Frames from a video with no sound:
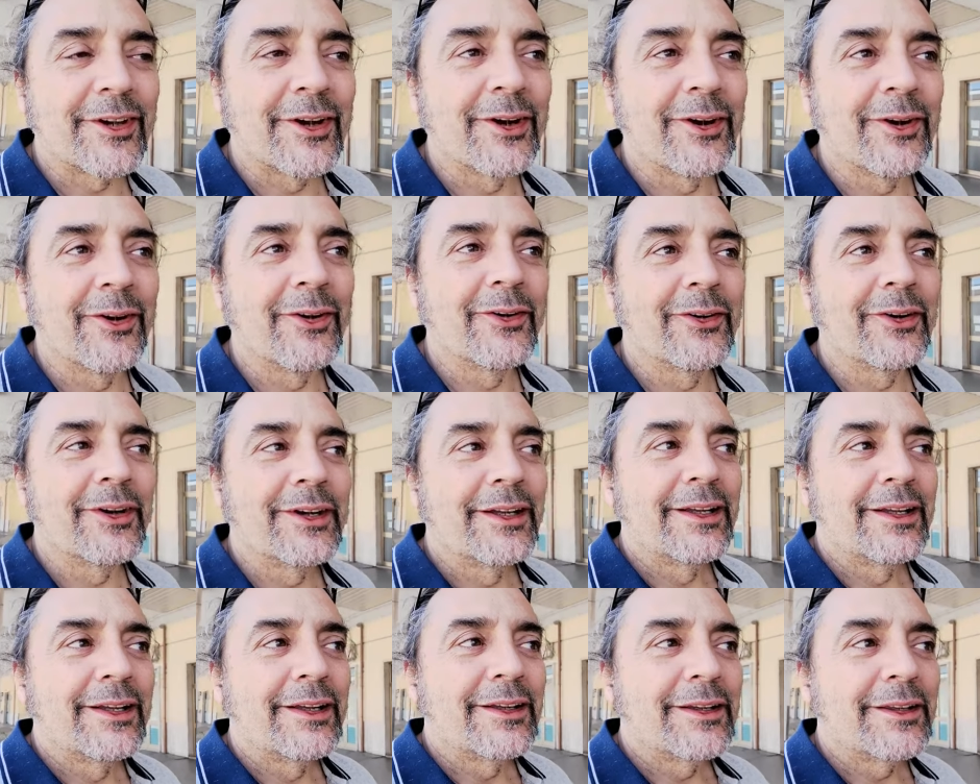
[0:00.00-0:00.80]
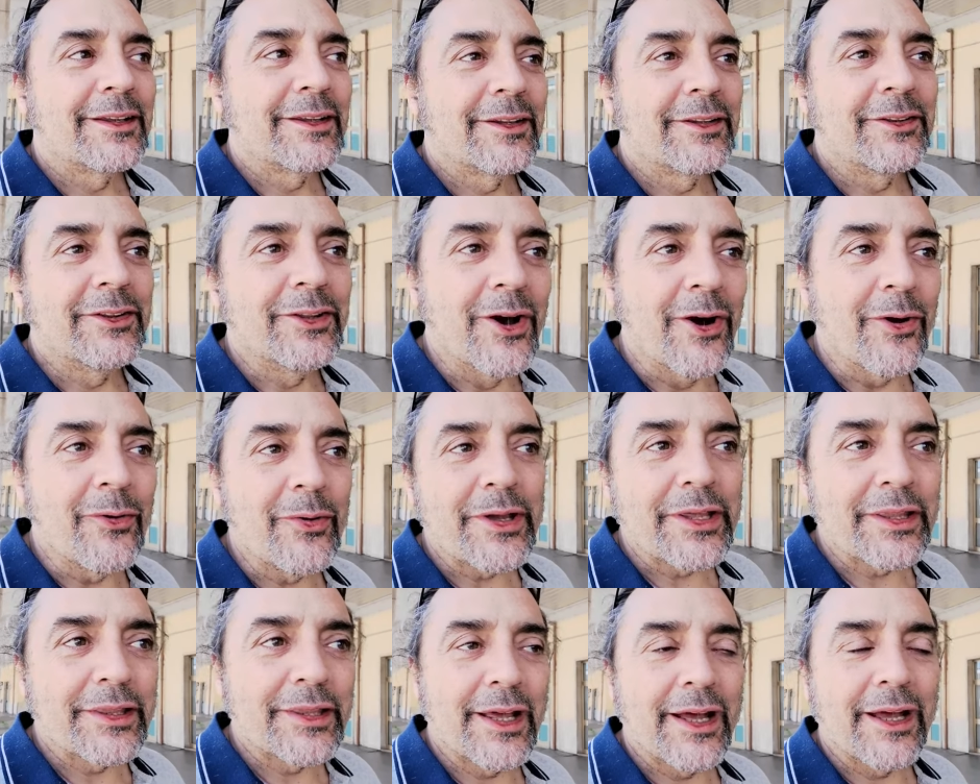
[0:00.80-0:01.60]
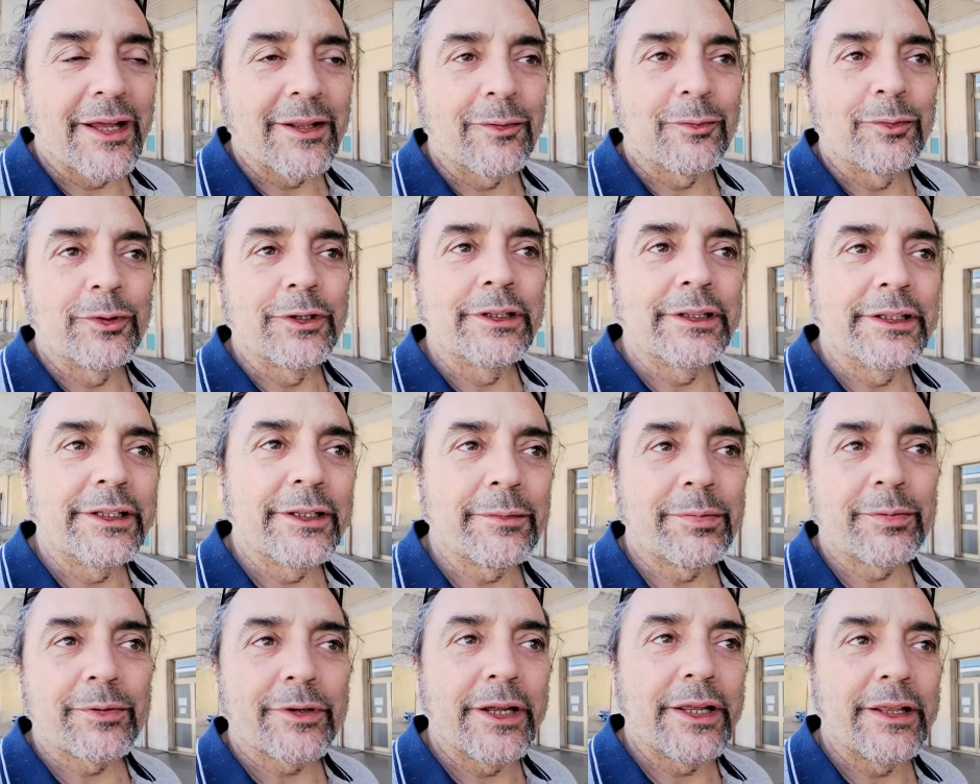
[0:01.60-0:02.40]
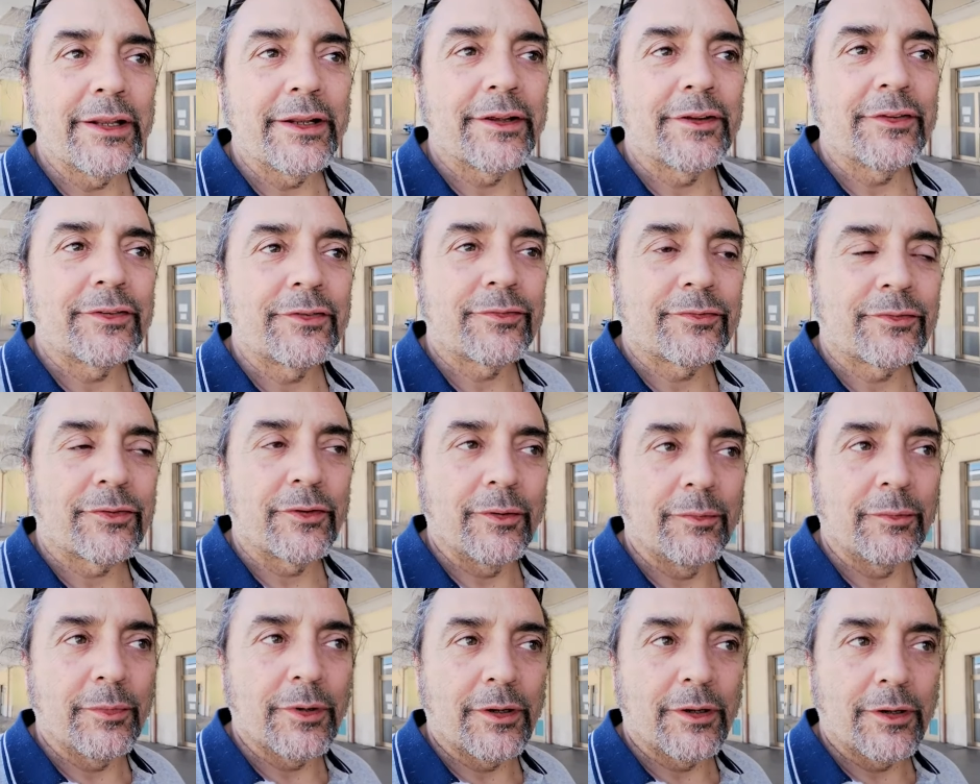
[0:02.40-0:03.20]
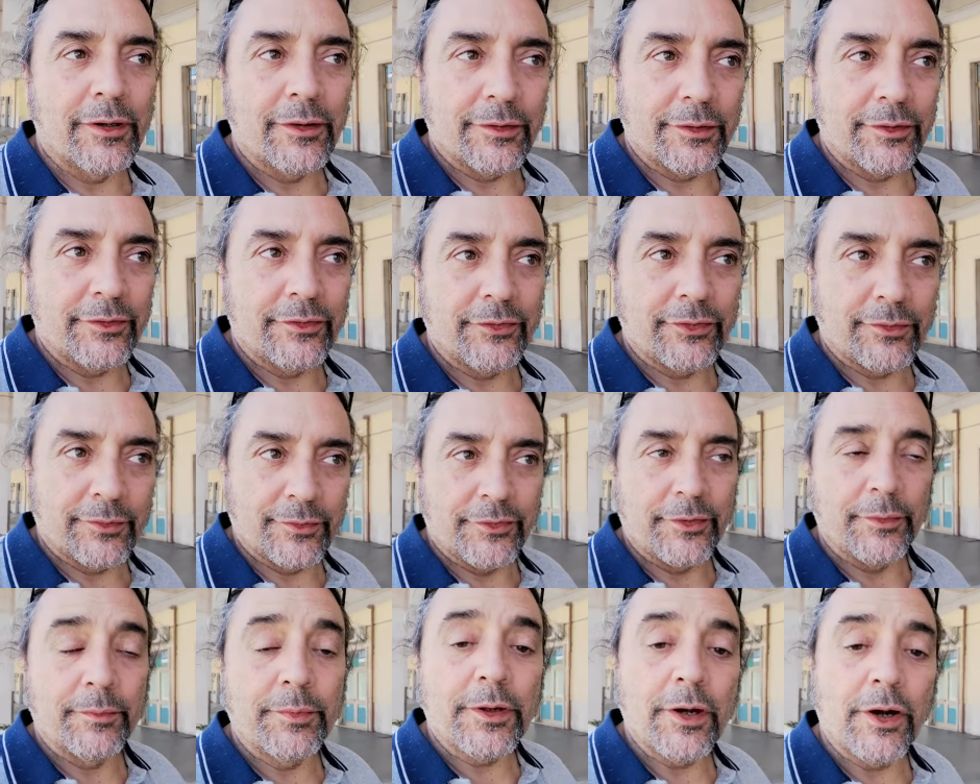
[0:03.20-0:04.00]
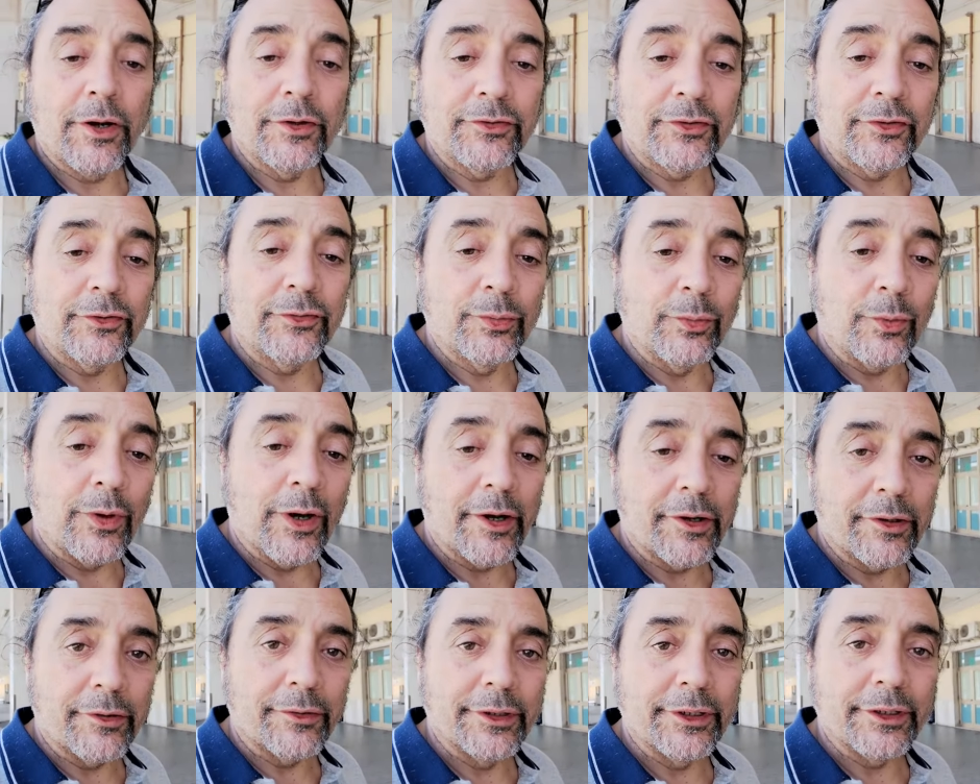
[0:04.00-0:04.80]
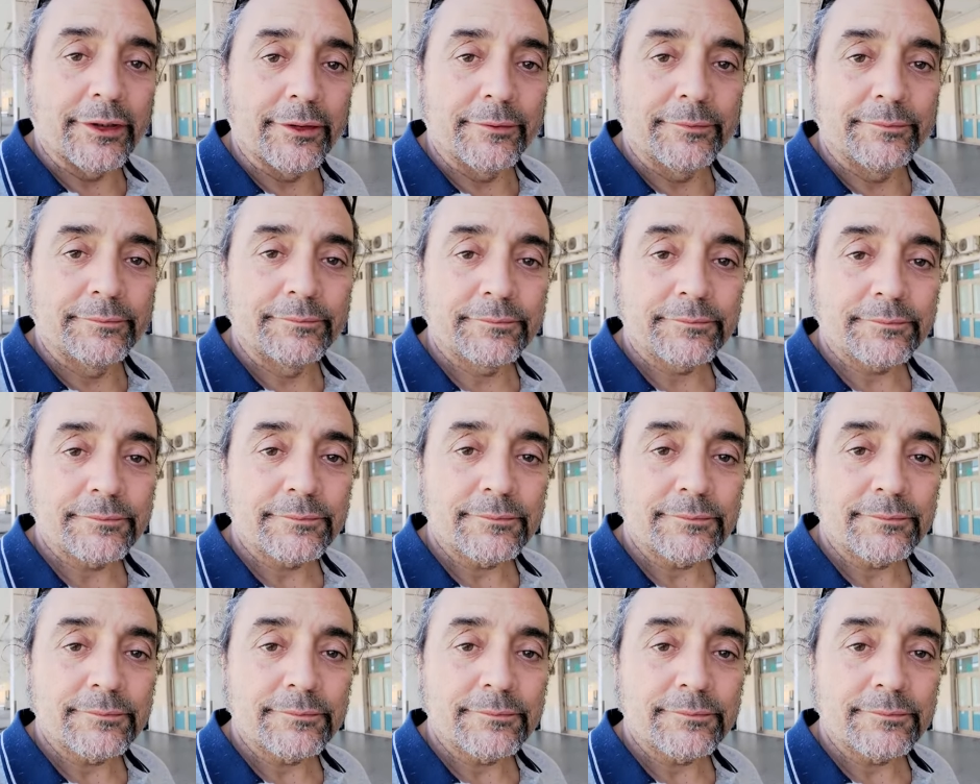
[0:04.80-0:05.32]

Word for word: so, knowing that would liberate us from our sort of subconscious wiring.